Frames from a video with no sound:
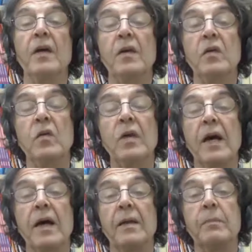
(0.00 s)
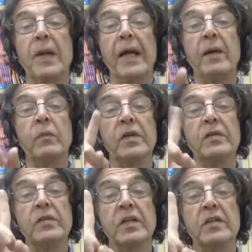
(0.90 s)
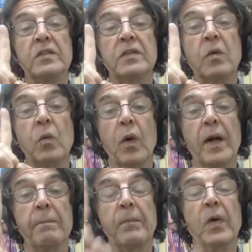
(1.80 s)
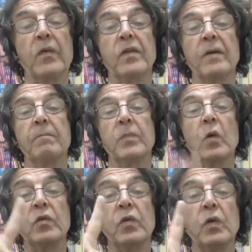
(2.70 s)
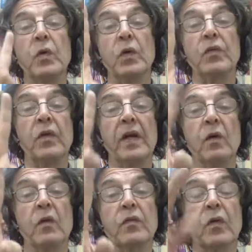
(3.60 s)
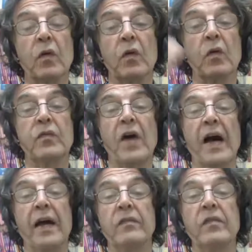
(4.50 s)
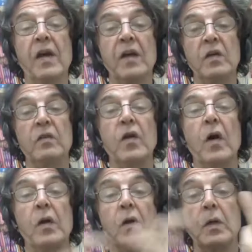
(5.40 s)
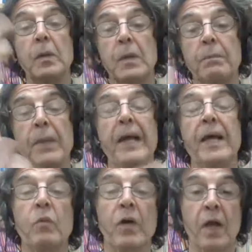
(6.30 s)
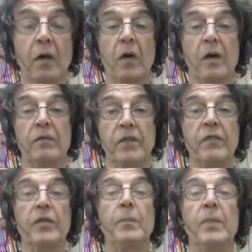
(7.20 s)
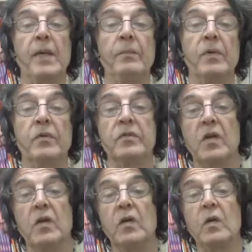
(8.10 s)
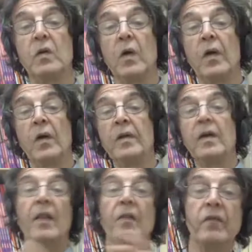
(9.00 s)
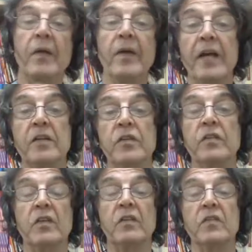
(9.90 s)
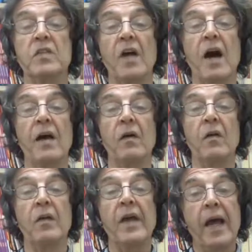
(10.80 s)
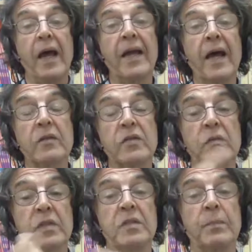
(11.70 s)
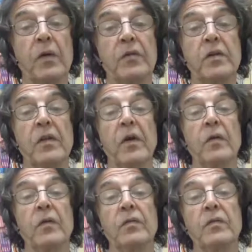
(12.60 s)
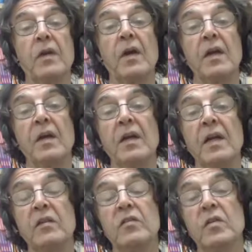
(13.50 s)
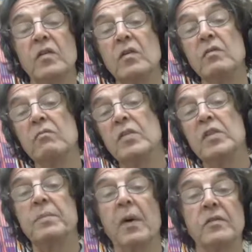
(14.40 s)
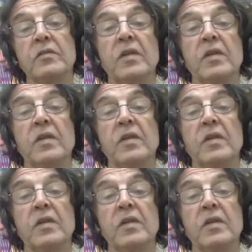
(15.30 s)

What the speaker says: you can't play with just one person, or two, or three, or four, or five. You've got to play with a lot of different people, so you learn variations in style and how to respond to those. You need to respond to